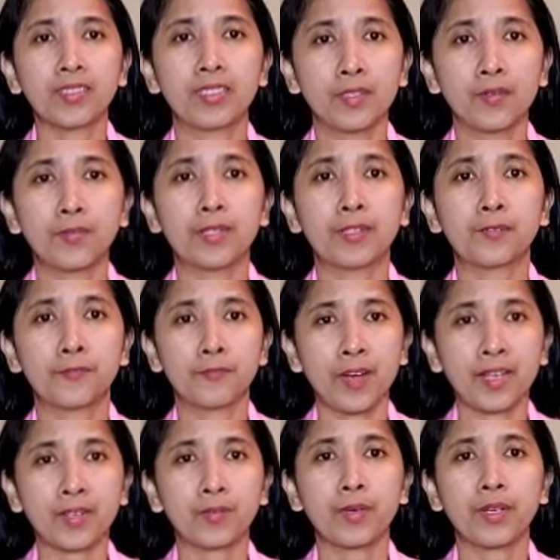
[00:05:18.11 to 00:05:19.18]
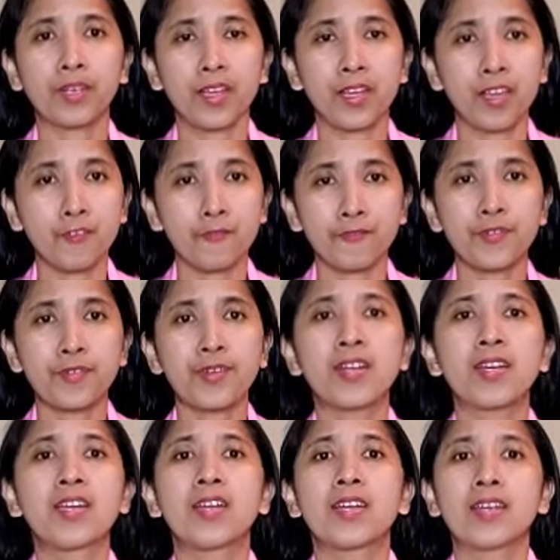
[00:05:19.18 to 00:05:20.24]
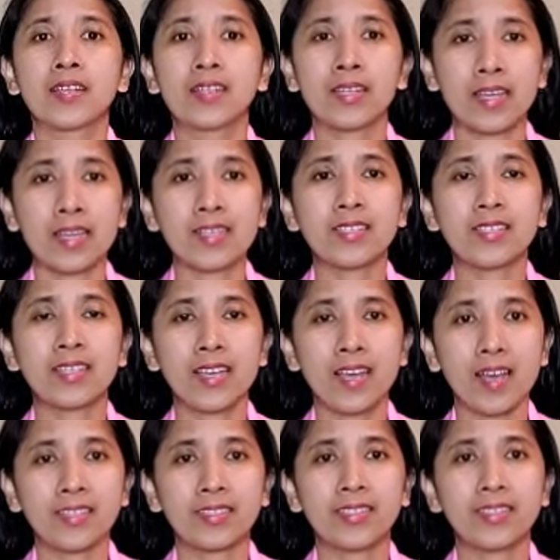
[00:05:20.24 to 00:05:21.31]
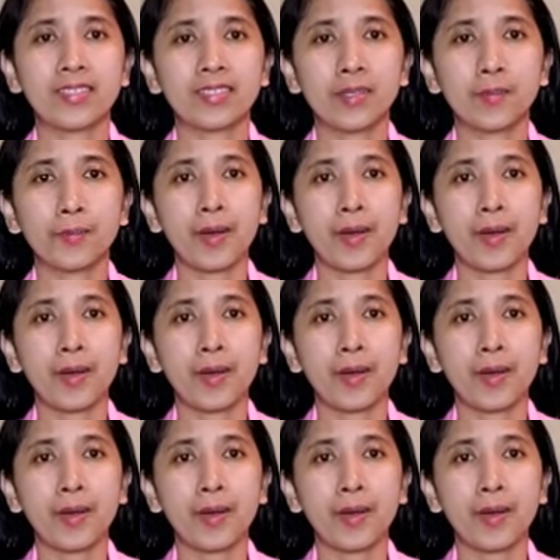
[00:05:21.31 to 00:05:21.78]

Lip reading: they will find whatever case he had in the